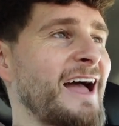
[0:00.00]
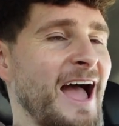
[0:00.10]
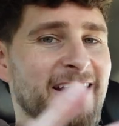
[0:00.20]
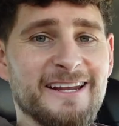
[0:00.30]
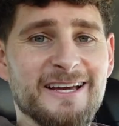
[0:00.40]

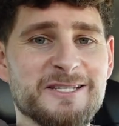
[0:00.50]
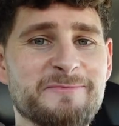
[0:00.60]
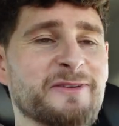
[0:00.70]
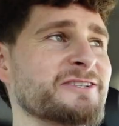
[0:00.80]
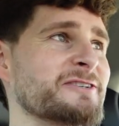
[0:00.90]
Adidas
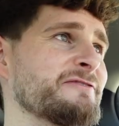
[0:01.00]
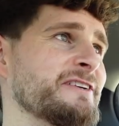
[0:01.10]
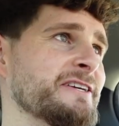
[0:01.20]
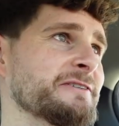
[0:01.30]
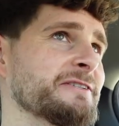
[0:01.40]
sponsor a
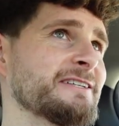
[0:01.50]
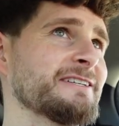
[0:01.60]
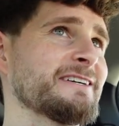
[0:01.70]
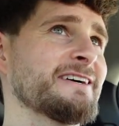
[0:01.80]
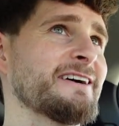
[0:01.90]
video.
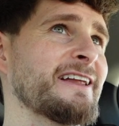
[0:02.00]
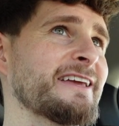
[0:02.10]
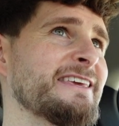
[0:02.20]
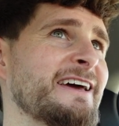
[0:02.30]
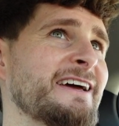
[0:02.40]
I'm
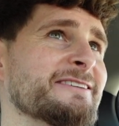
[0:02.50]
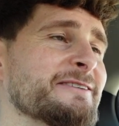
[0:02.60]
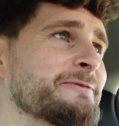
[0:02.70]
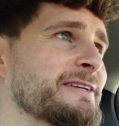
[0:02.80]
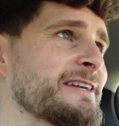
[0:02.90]
like, yeah,
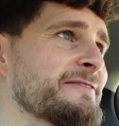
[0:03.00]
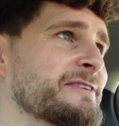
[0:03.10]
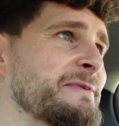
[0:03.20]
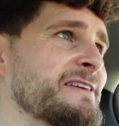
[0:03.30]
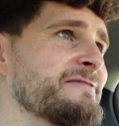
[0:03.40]
dude, we'd love
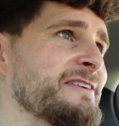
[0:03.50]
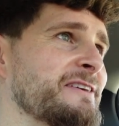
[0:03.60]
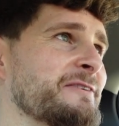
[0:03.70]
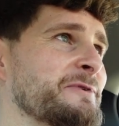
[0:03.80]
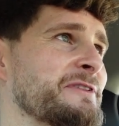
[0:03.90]
to make a
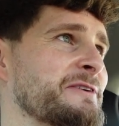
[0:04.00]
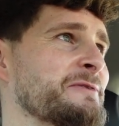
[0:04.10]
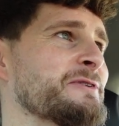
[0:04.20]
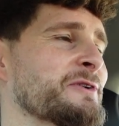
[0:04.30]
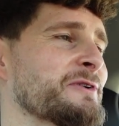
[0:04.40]
video with you.
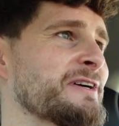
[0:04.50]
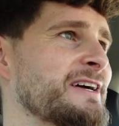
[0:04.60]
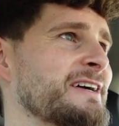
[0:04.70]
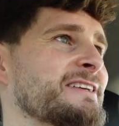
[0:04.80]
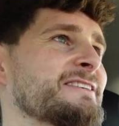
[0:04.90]

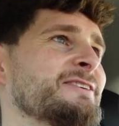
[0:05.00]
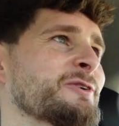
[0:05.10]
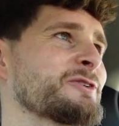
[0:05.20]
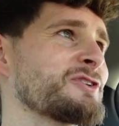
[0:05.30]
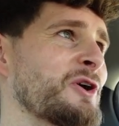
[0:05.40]

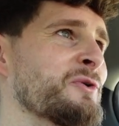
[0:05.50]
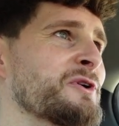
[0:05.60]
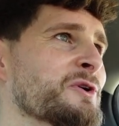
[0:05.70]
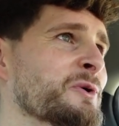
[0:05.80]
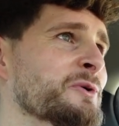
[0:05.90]
You're so
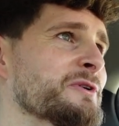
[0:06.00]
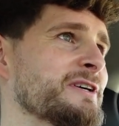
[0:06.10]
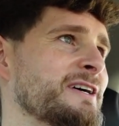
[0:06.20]
cool.